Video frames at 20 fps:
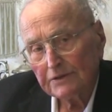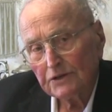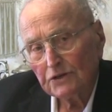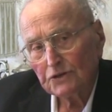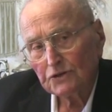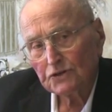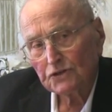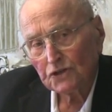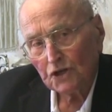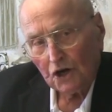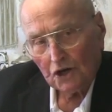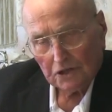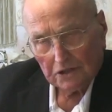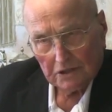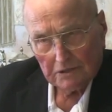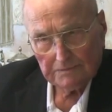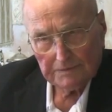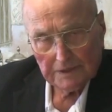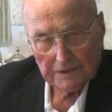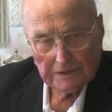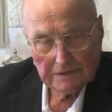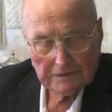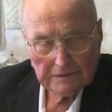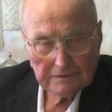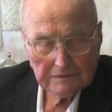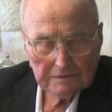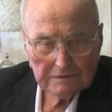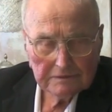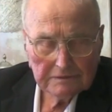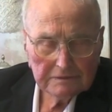you talked about
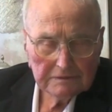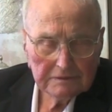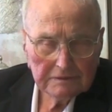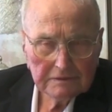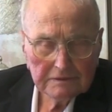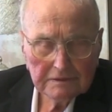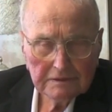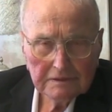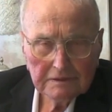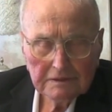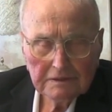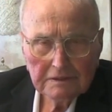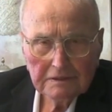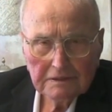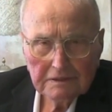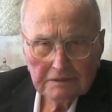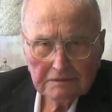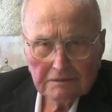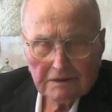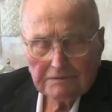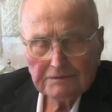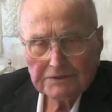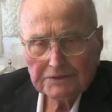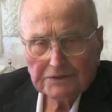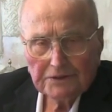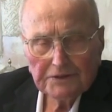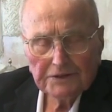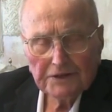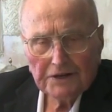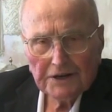what was
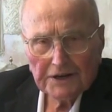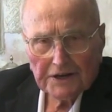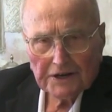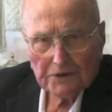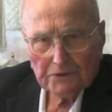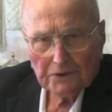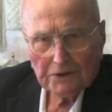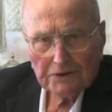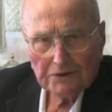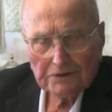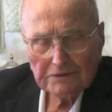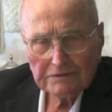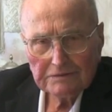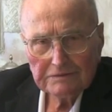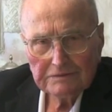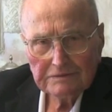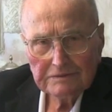going on in the world.